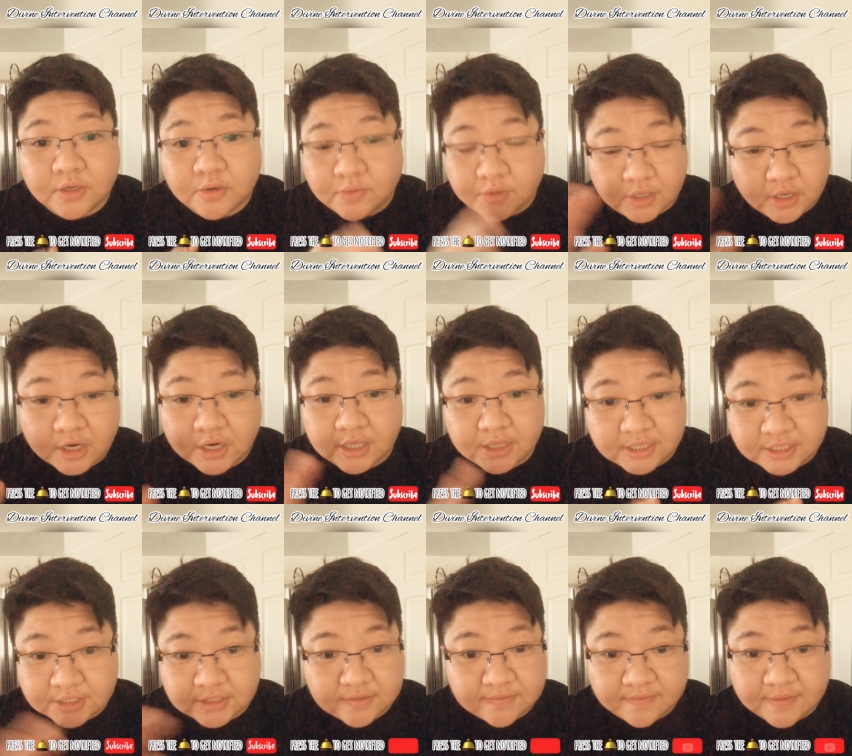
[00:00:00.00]

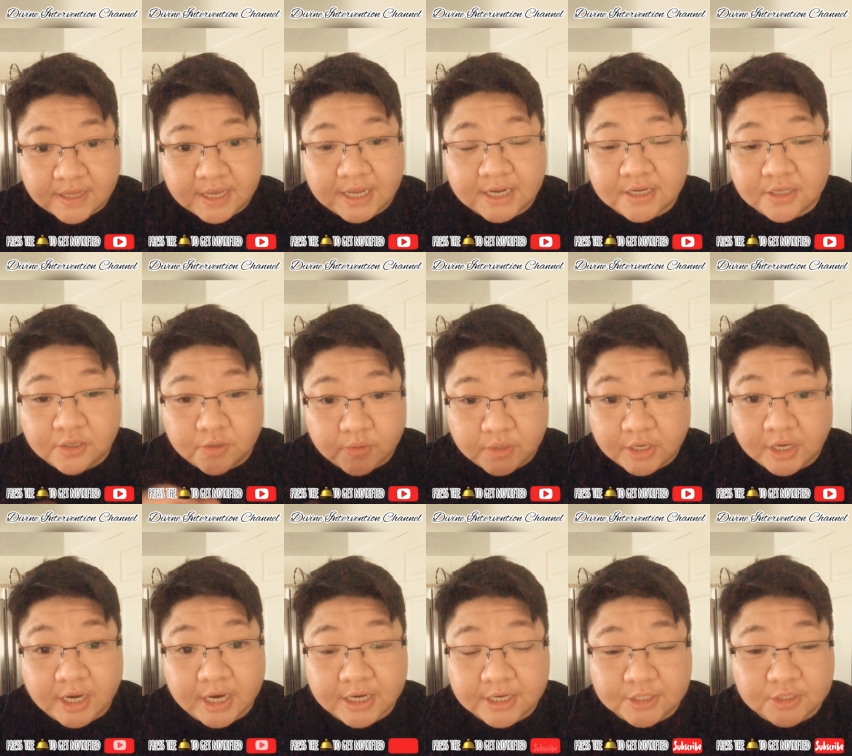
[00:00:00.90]
Regardless of that, you are
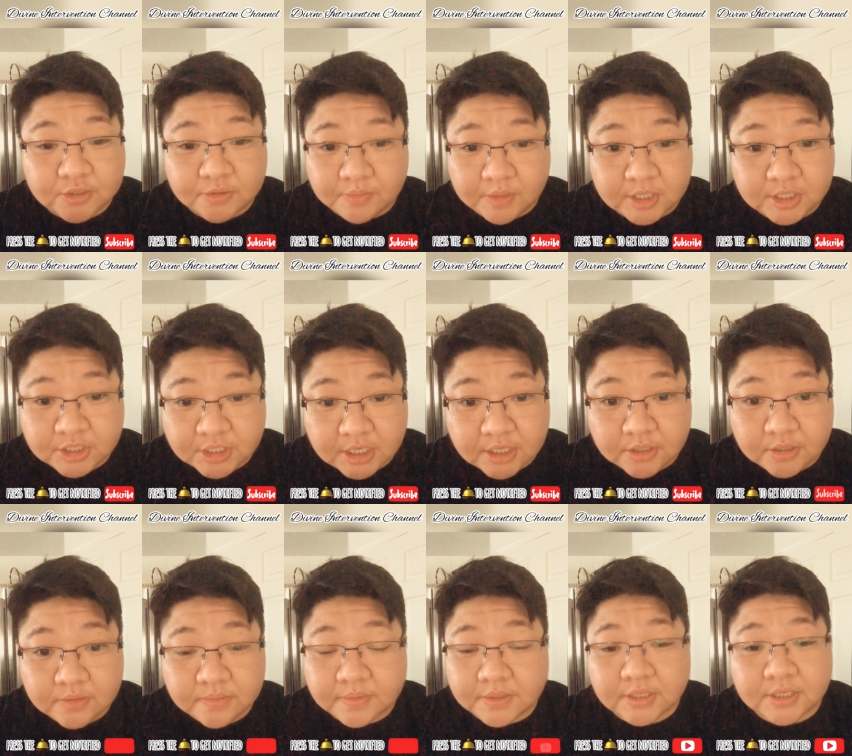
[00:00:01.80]
guided to my
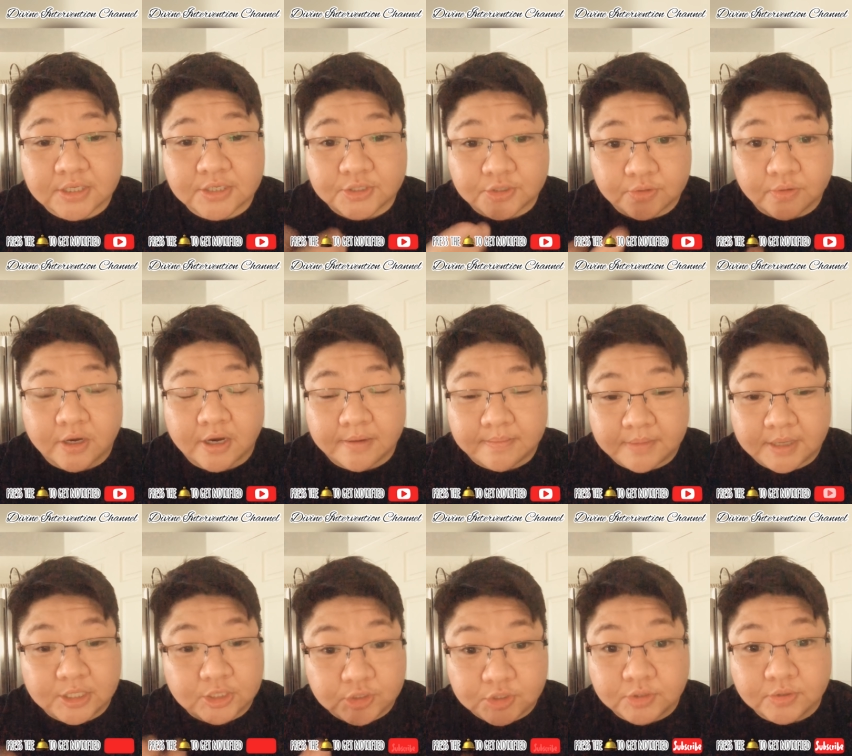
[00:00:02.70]
channel because you are
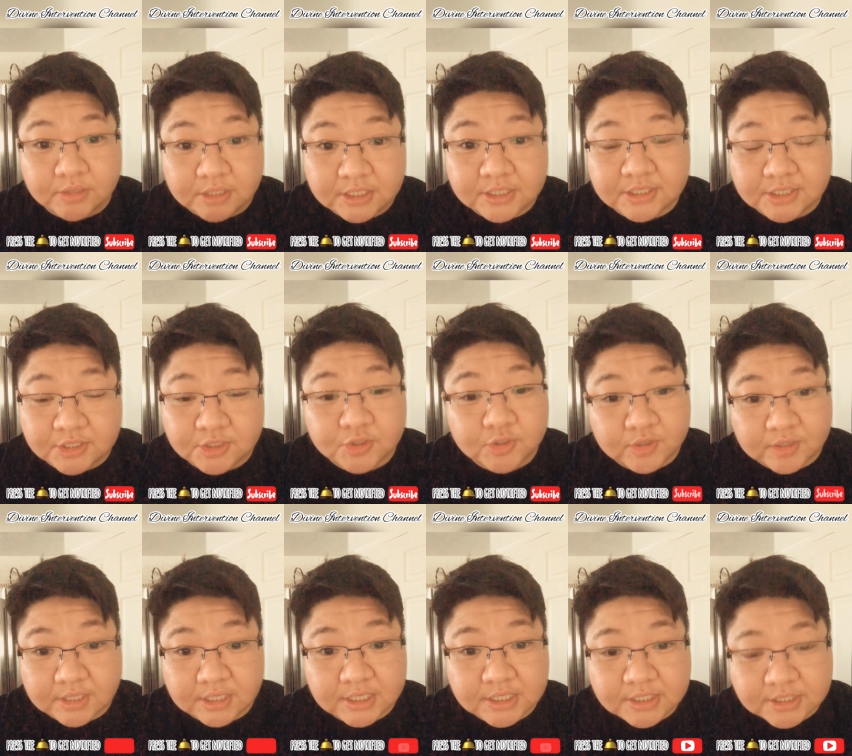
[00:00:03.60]
meant to listen to
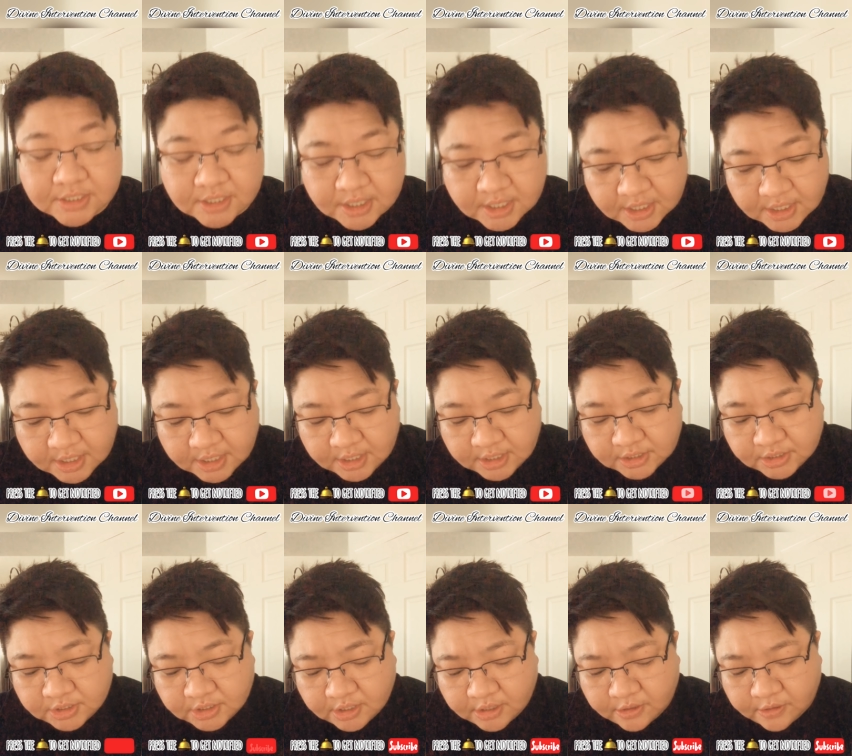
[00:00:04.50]
this.
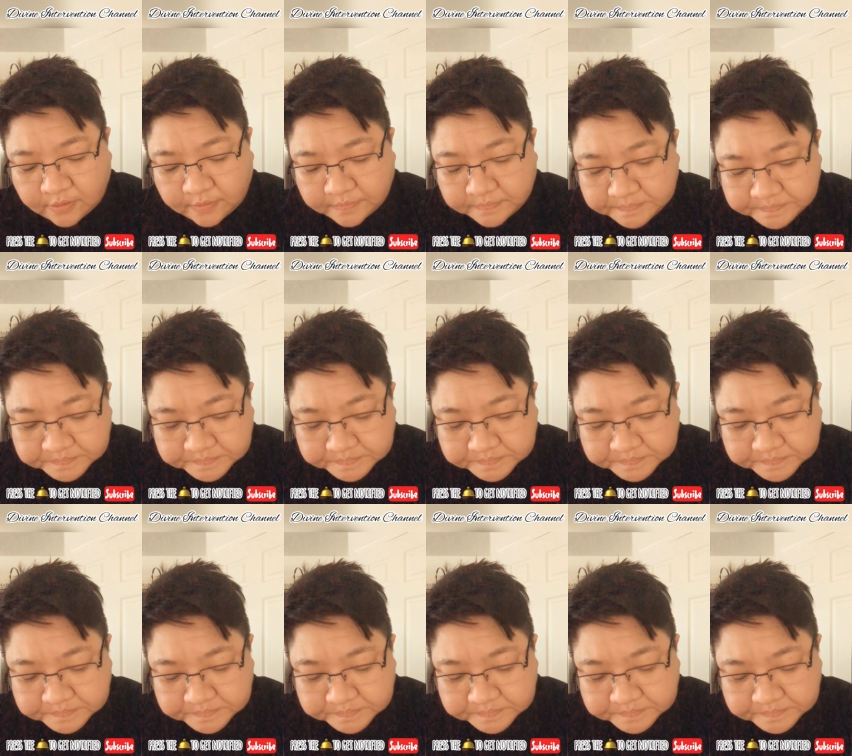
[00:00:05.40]
So